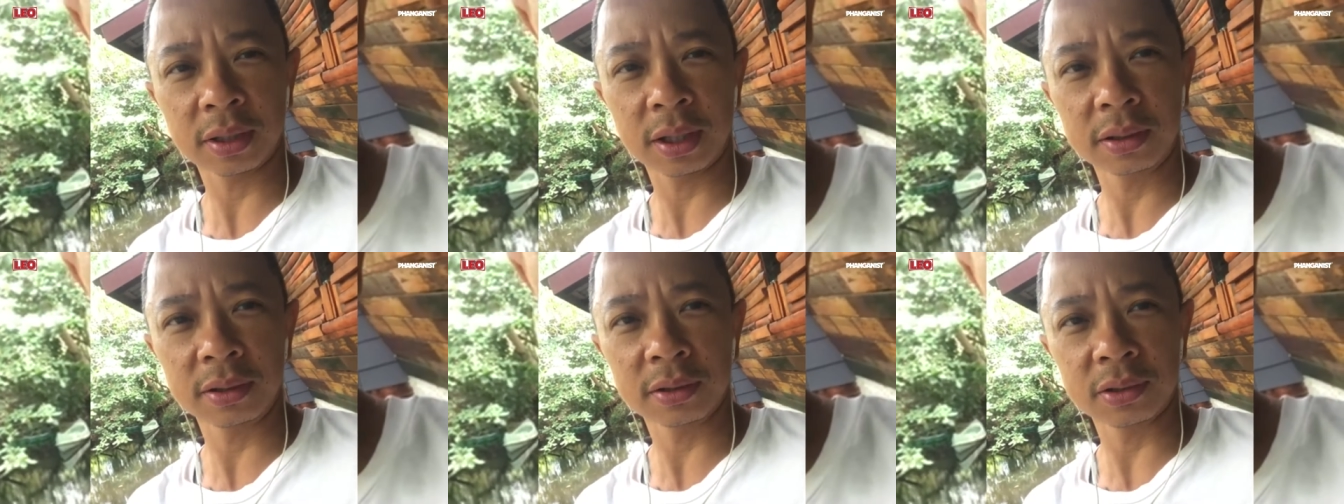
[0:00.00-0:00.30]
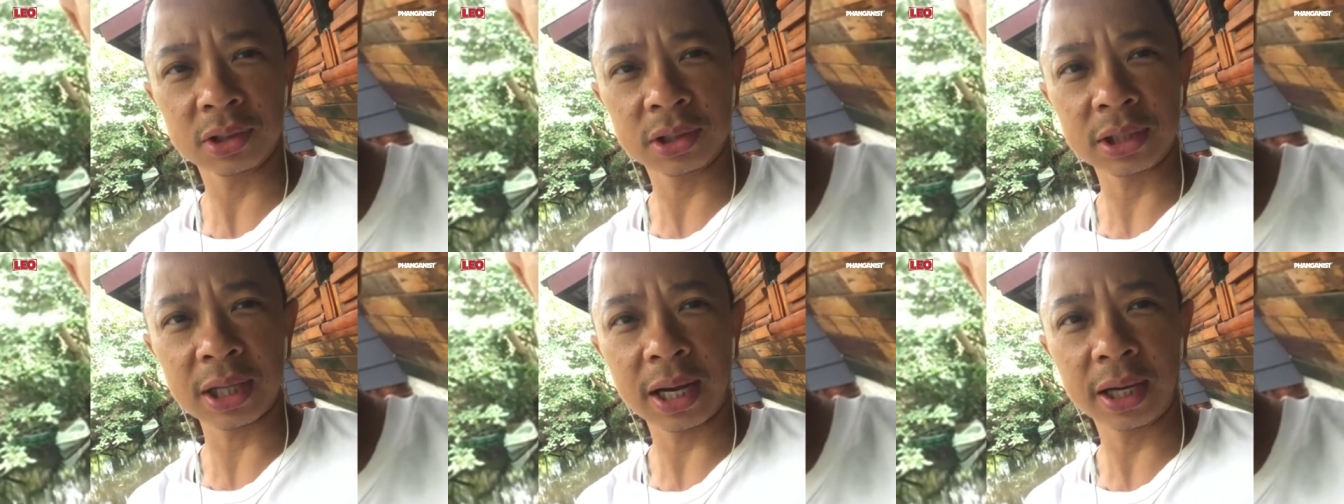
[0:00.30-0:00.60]

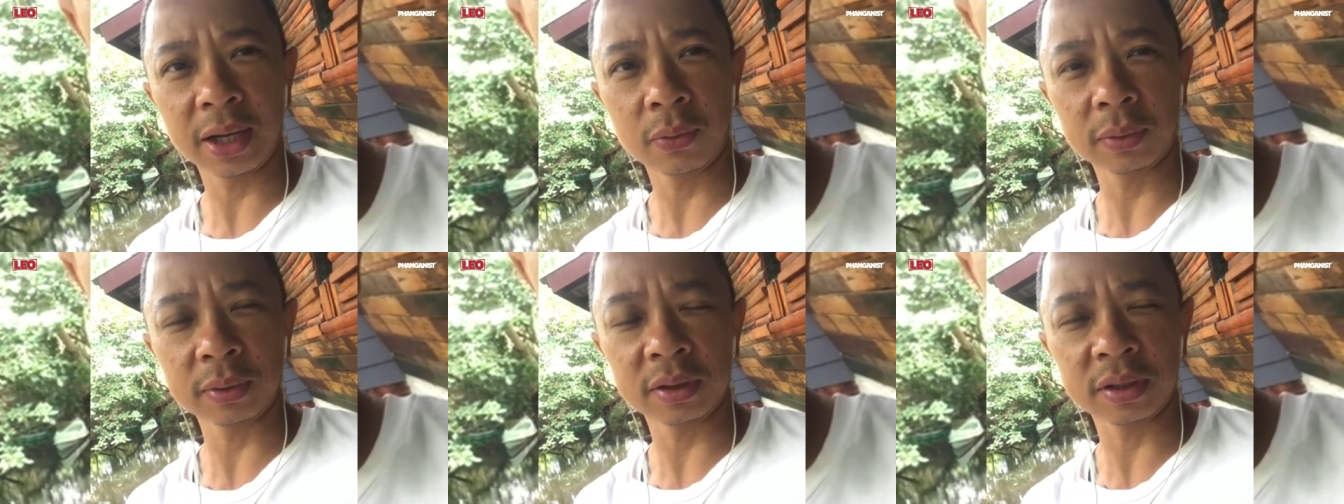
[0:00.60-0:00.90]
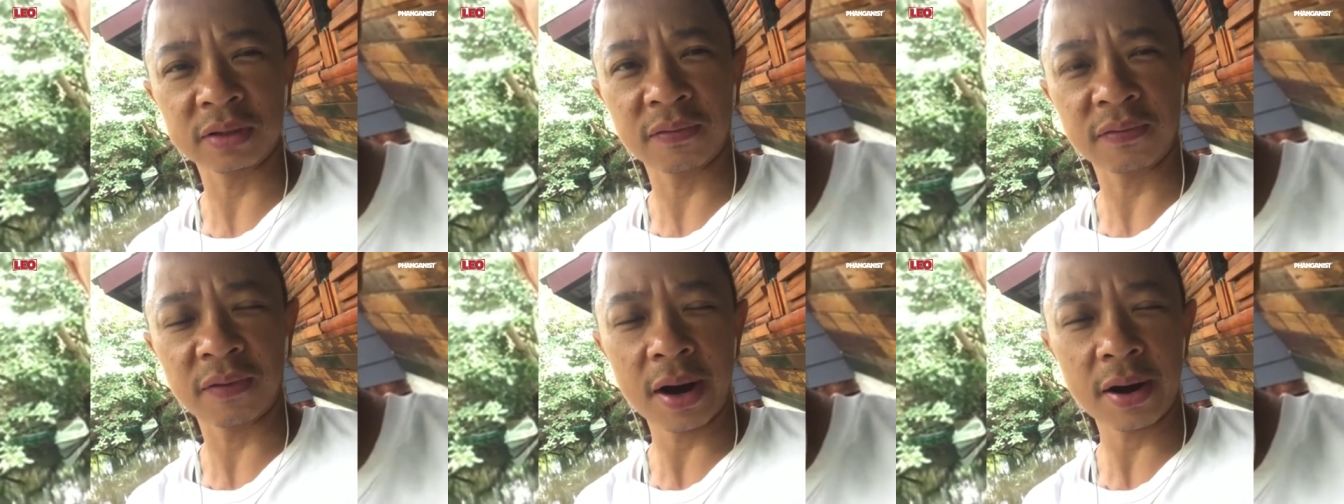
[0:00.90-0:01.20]
understanding what
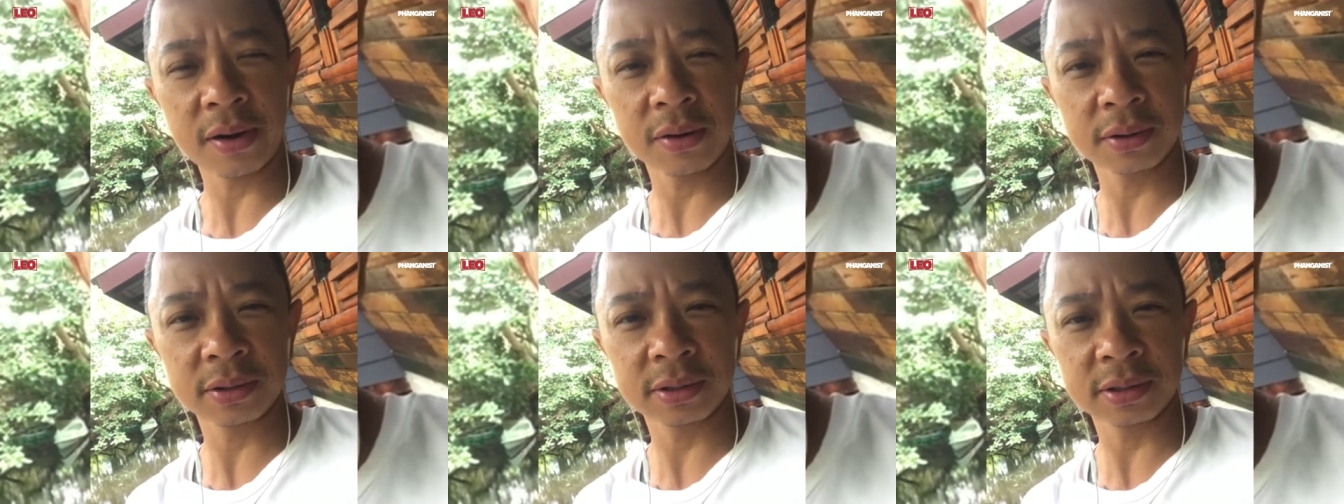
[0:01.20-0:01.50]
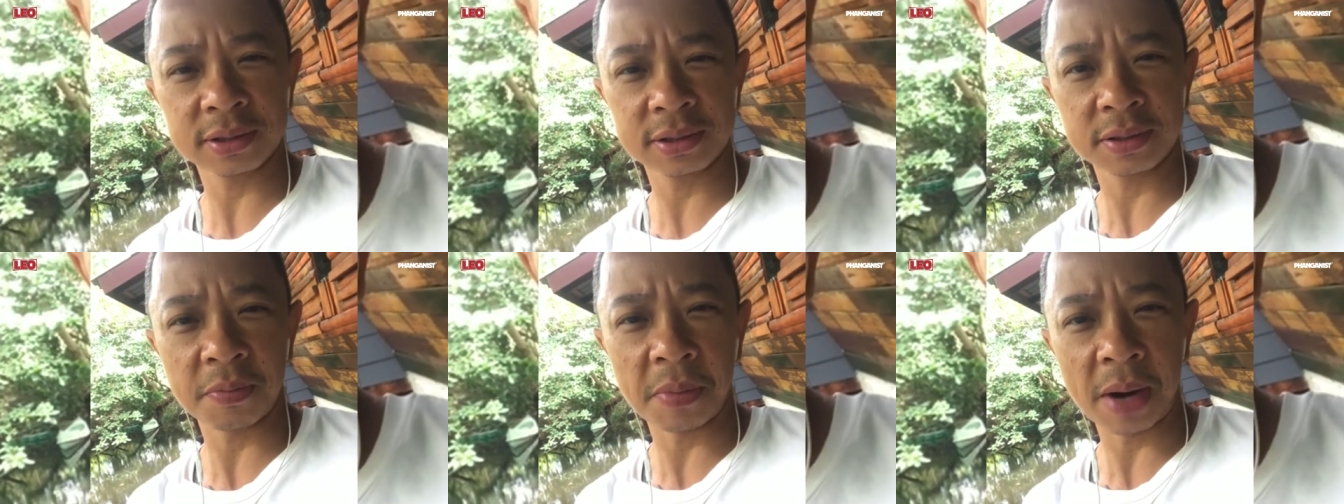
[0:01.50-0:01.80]
this virus
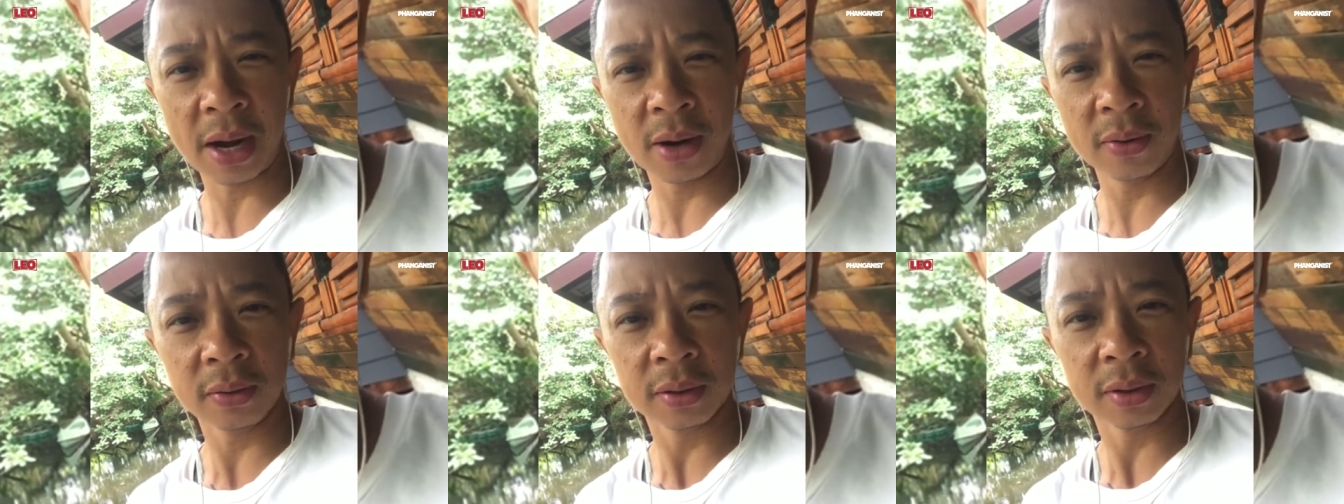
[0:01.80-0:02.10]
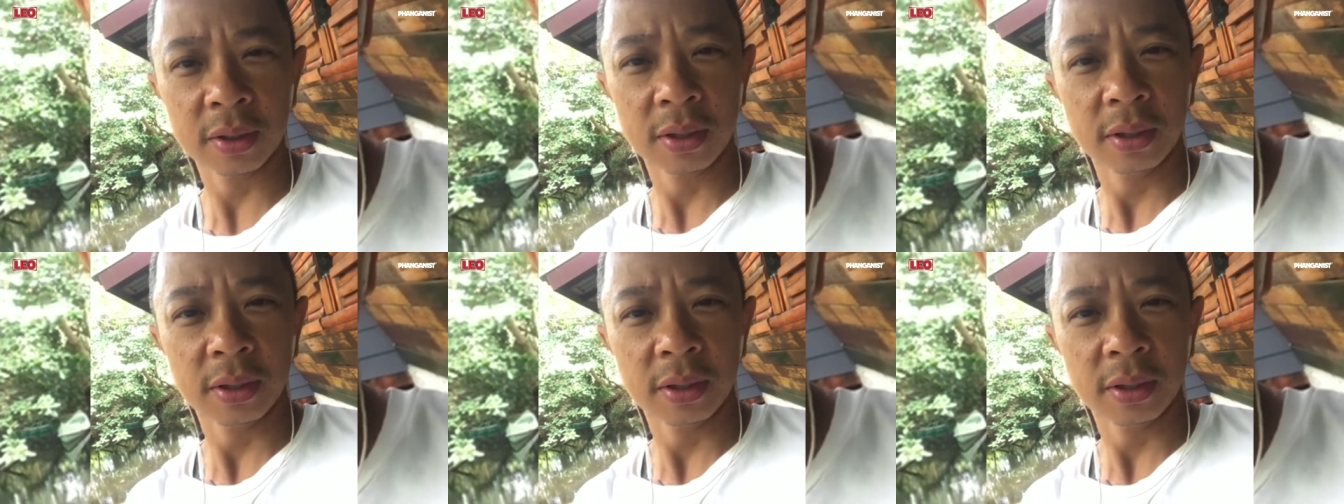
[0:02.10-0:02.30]
is about,